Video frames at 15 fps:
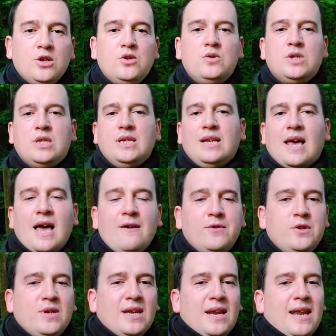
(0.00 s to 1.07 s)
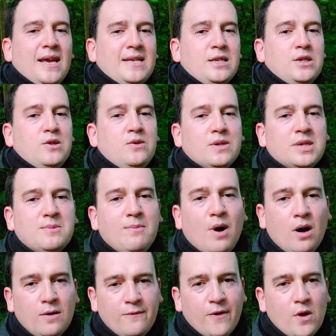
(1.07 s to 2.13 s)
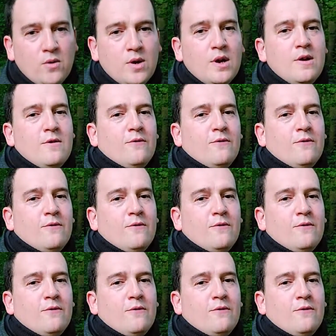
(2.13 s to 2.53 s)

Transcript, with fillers: You still have to connect it to your smartphone